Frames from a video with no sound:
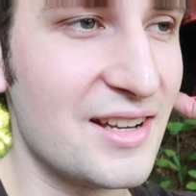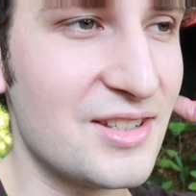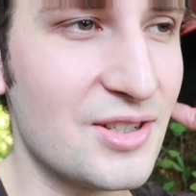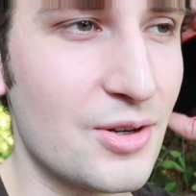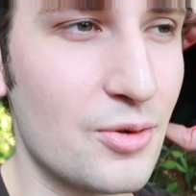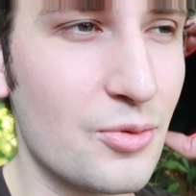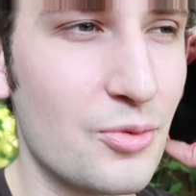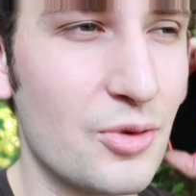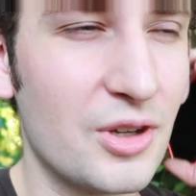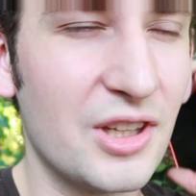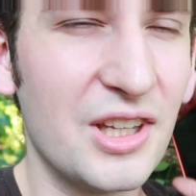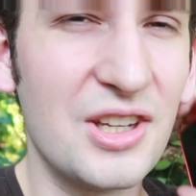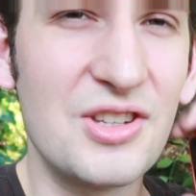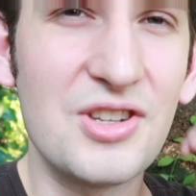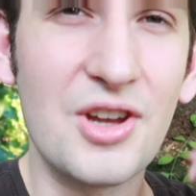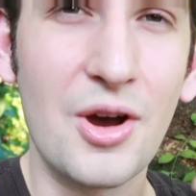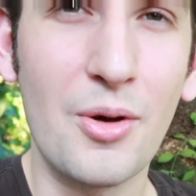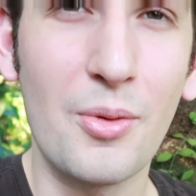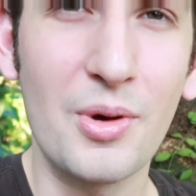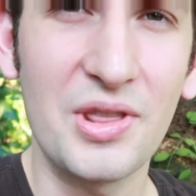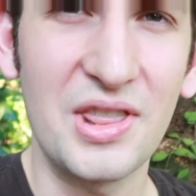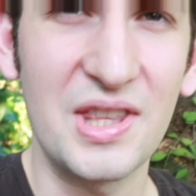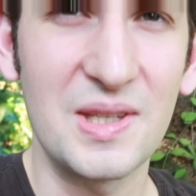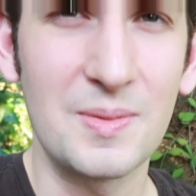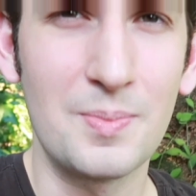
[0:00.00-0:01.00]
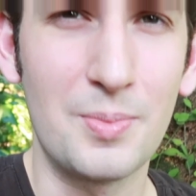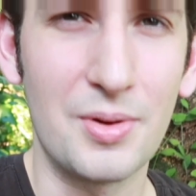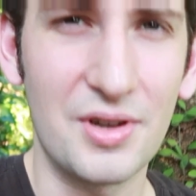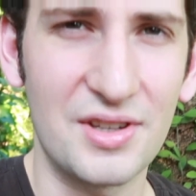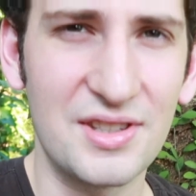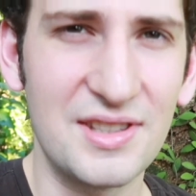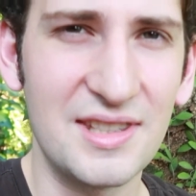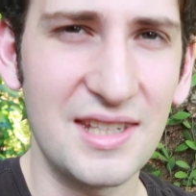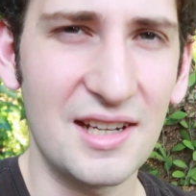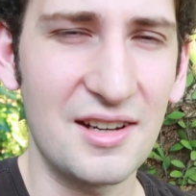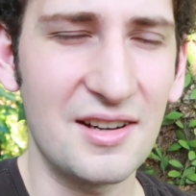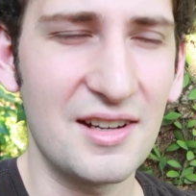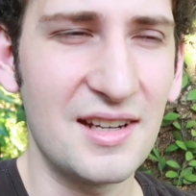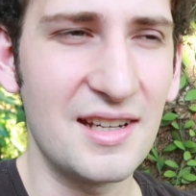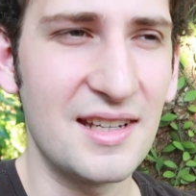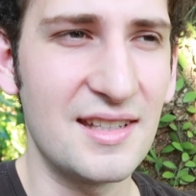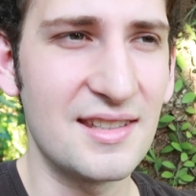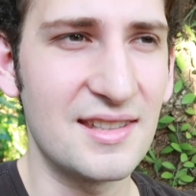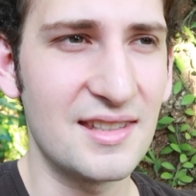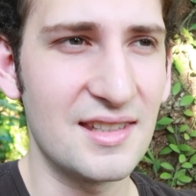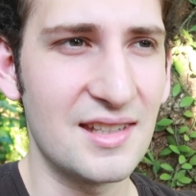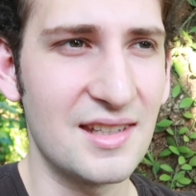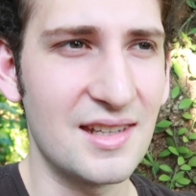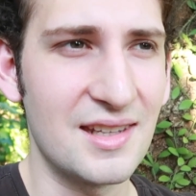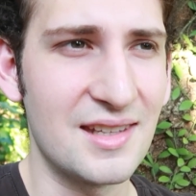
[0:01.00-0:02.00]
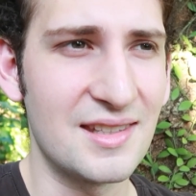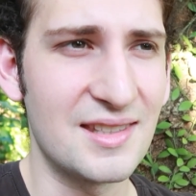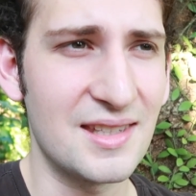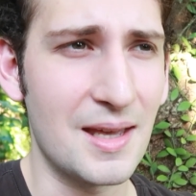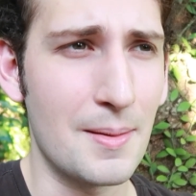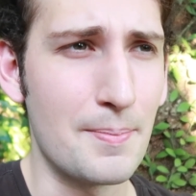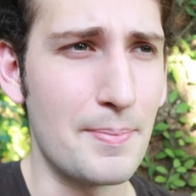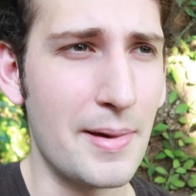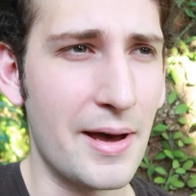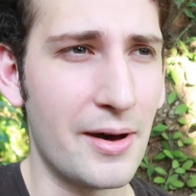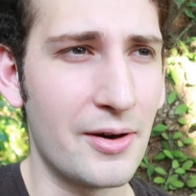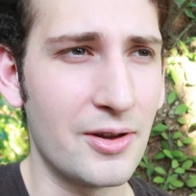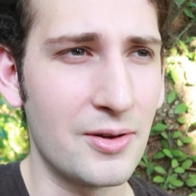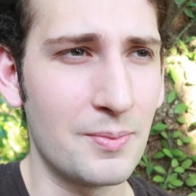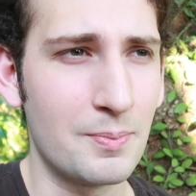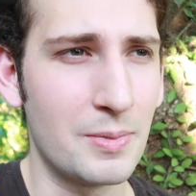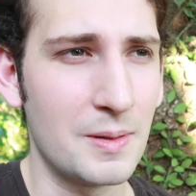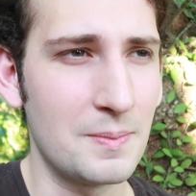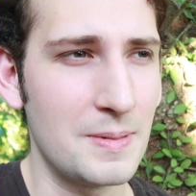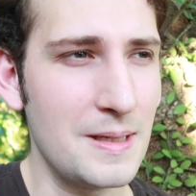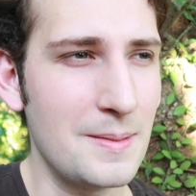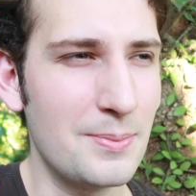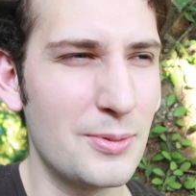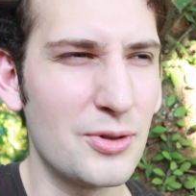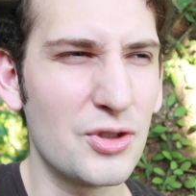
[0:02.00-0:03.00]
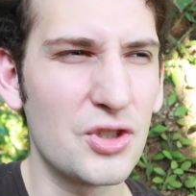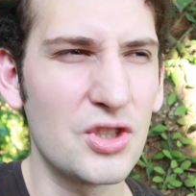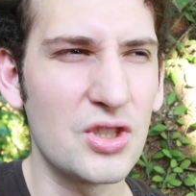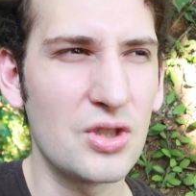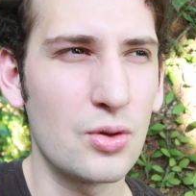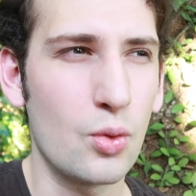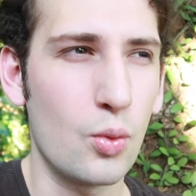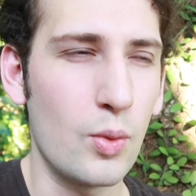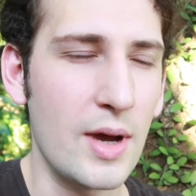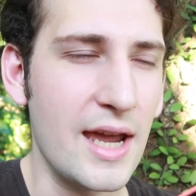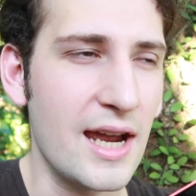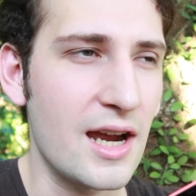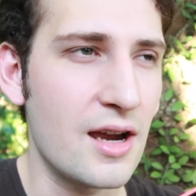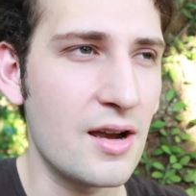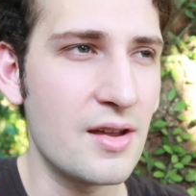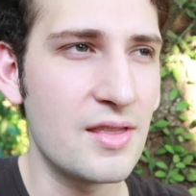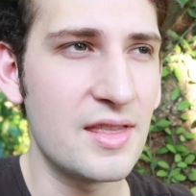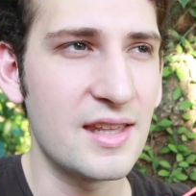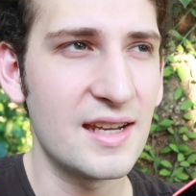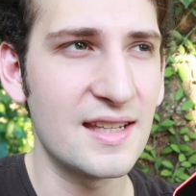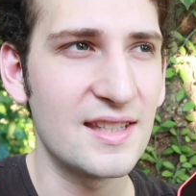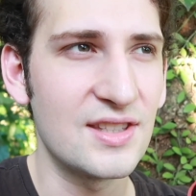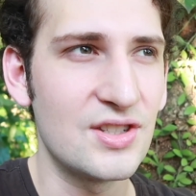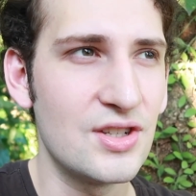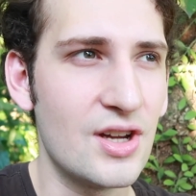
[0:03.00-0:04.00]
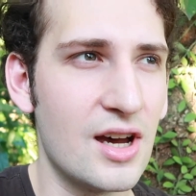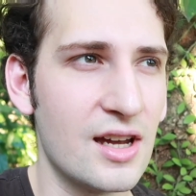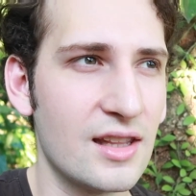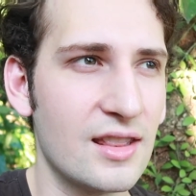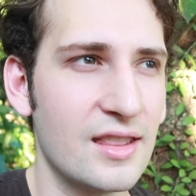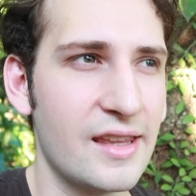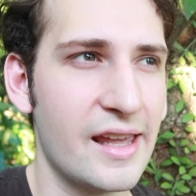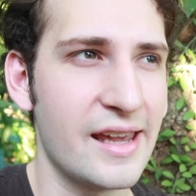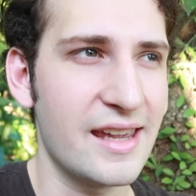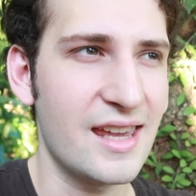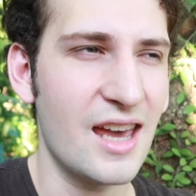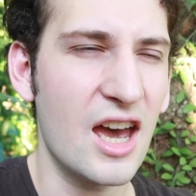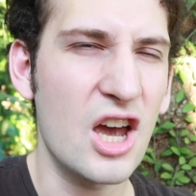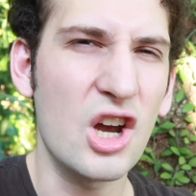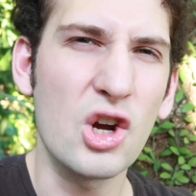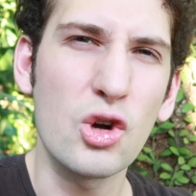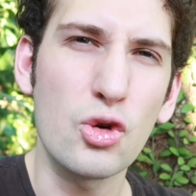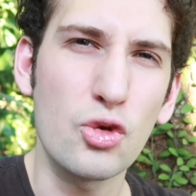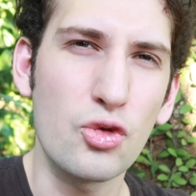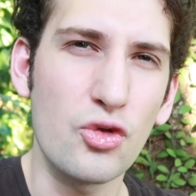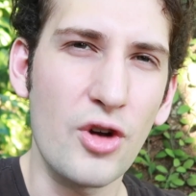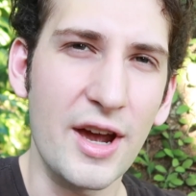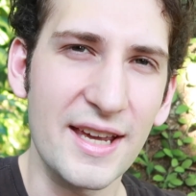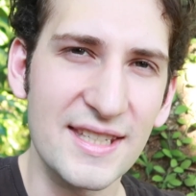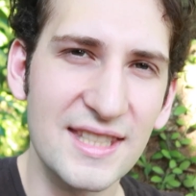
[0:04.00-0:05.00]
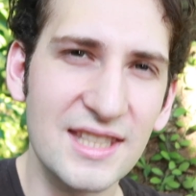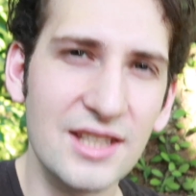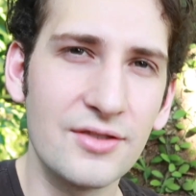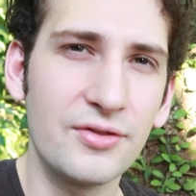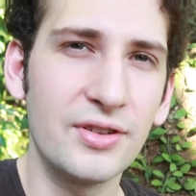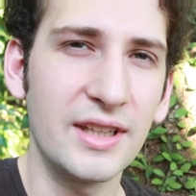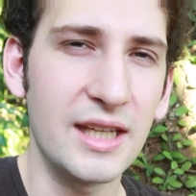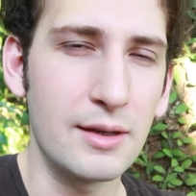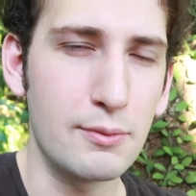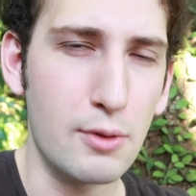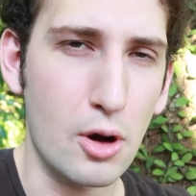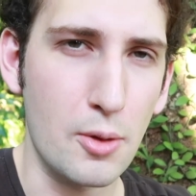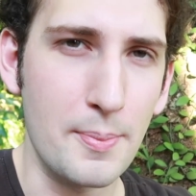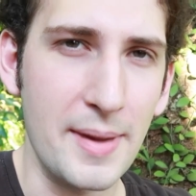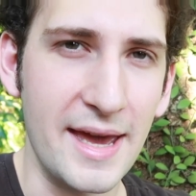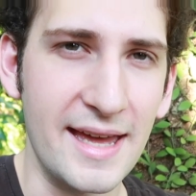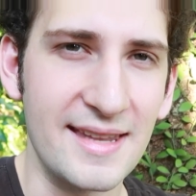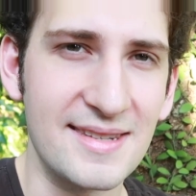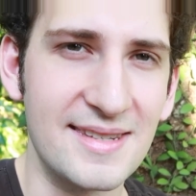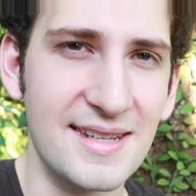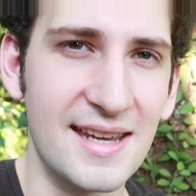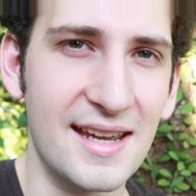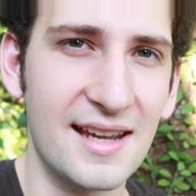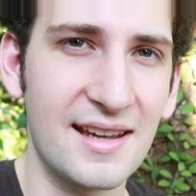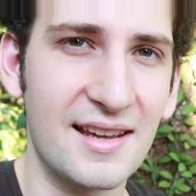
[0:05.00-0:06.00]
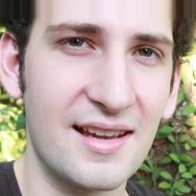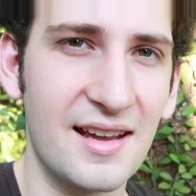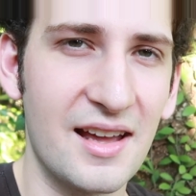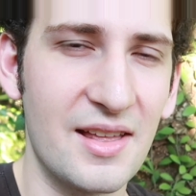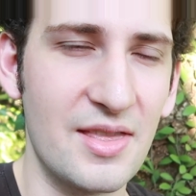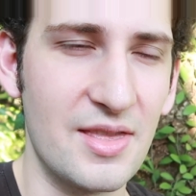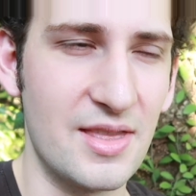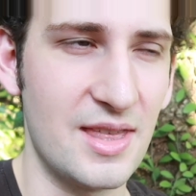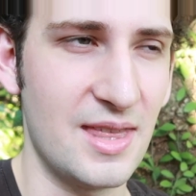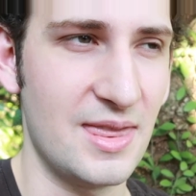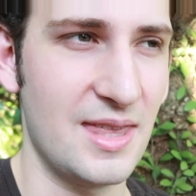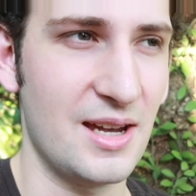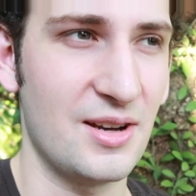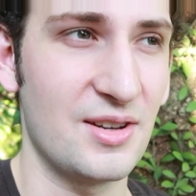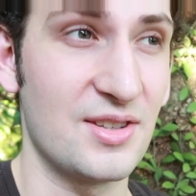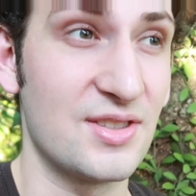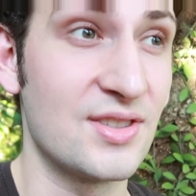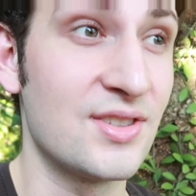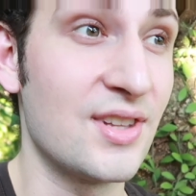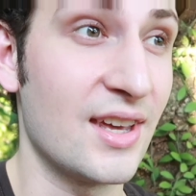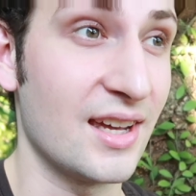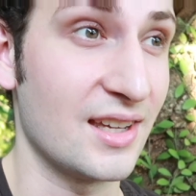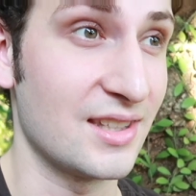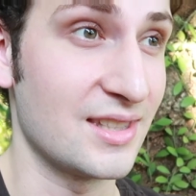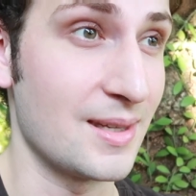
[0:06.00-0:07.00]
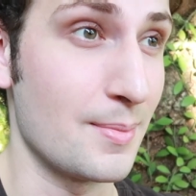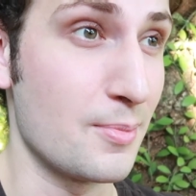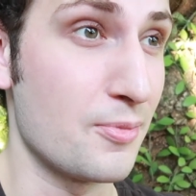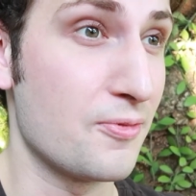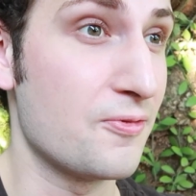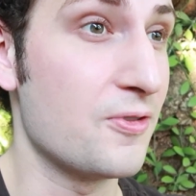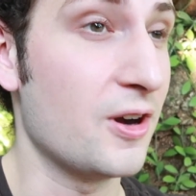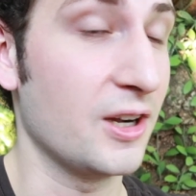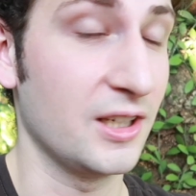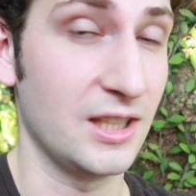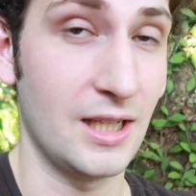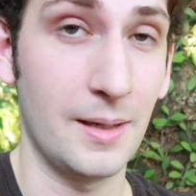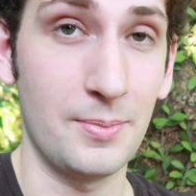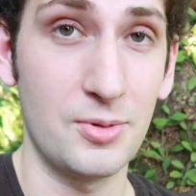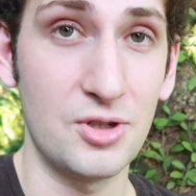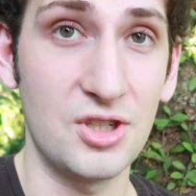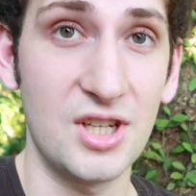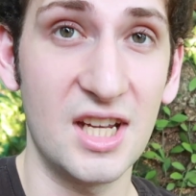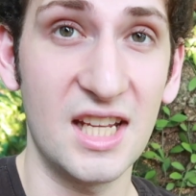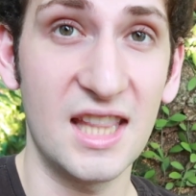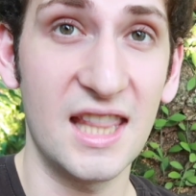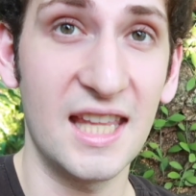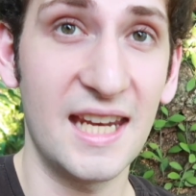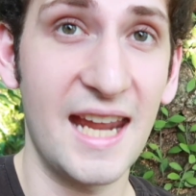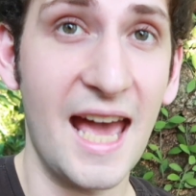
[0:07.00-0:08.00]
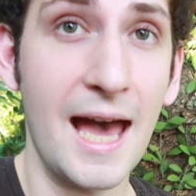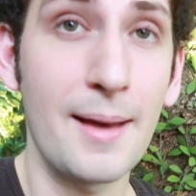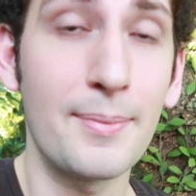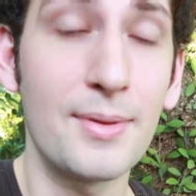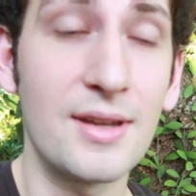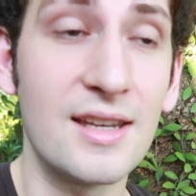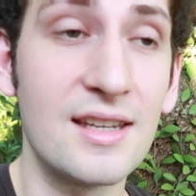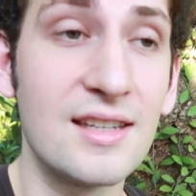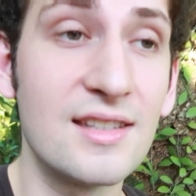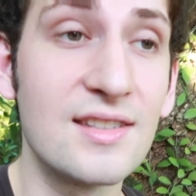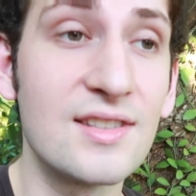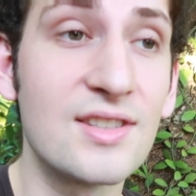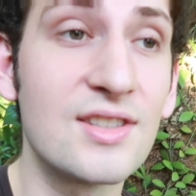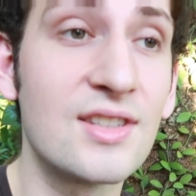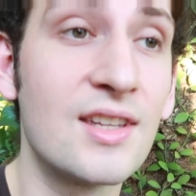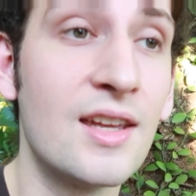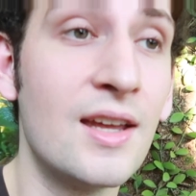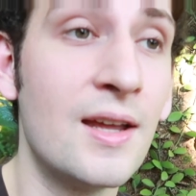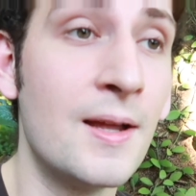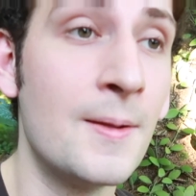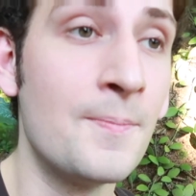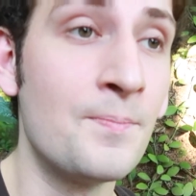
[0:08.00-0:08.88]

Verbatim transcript: I don't really know what this book series is about, but people swear that it's not like aggressively romantic, that there's like some fucked up shit that happens.